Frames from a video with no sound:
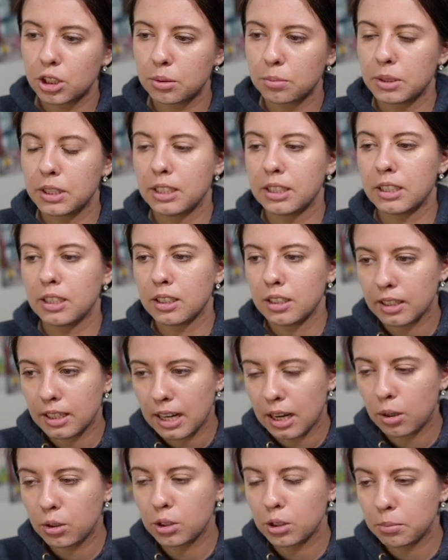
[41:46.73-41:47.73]
making.
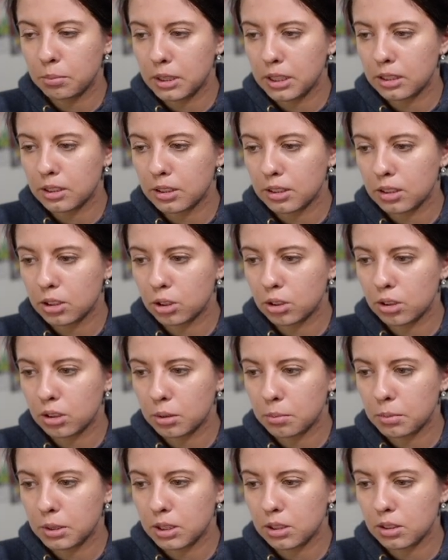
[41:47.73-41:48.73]
How do you make decisions in a
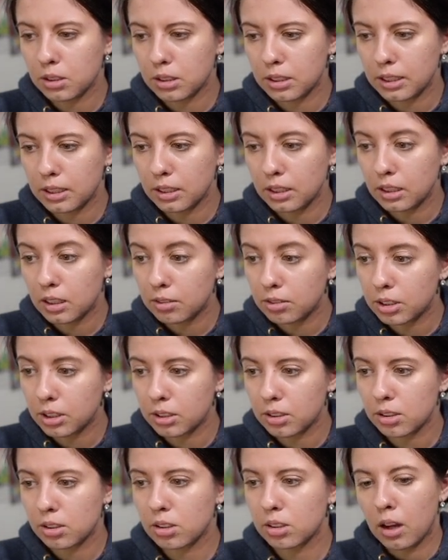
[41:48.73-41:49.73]
business? Data
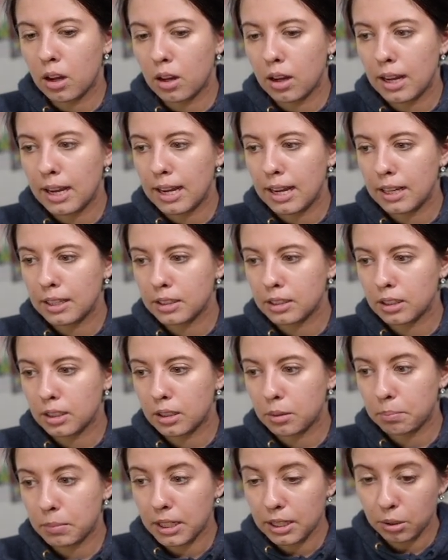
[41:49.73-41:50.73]
governance. And
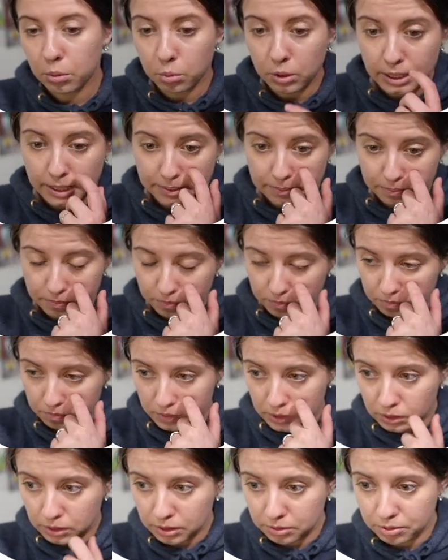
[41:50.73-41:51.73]
by the way,
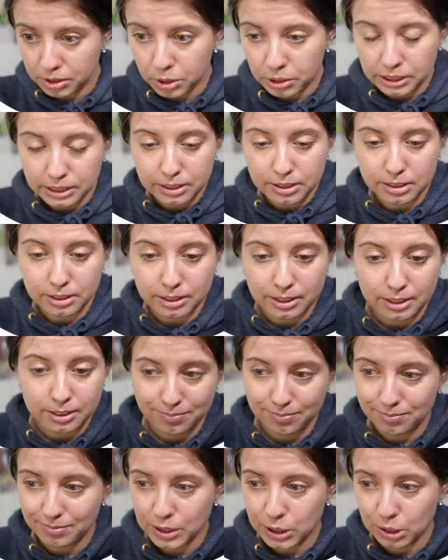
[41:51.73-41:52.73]
you can very easily
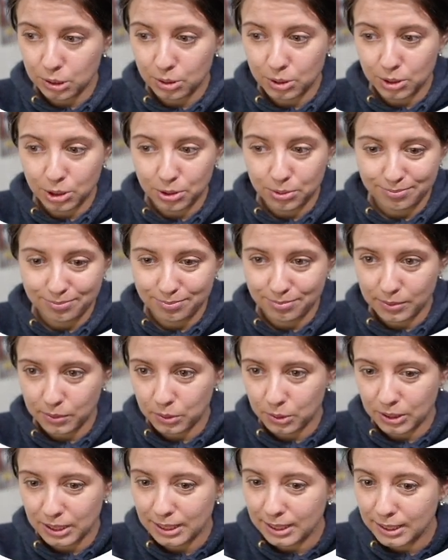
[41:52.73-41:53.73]
search
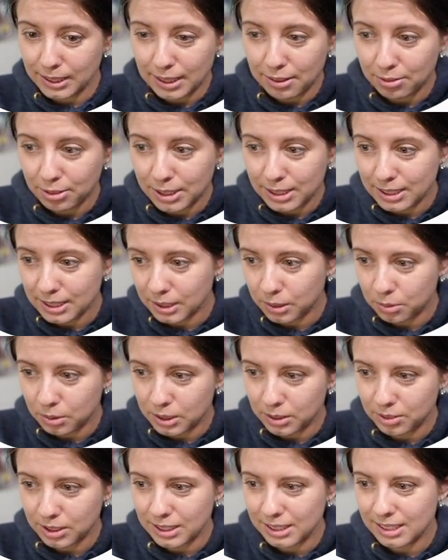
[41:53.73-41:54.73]
for every single one
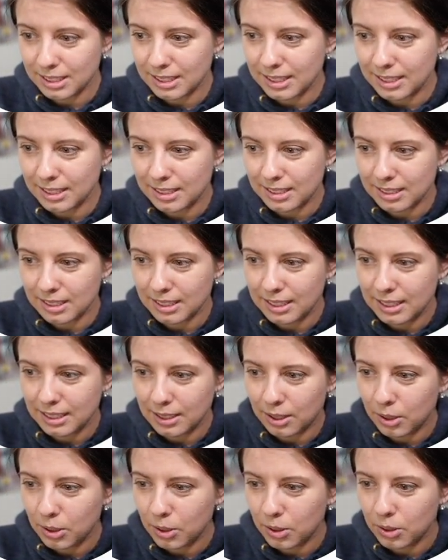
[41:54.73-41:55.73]
of these things
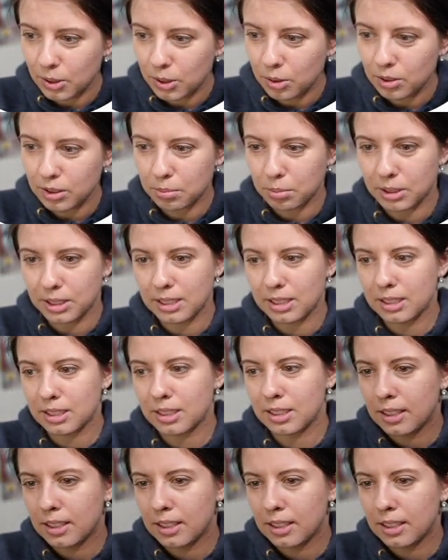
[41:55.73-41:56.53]
all over the place.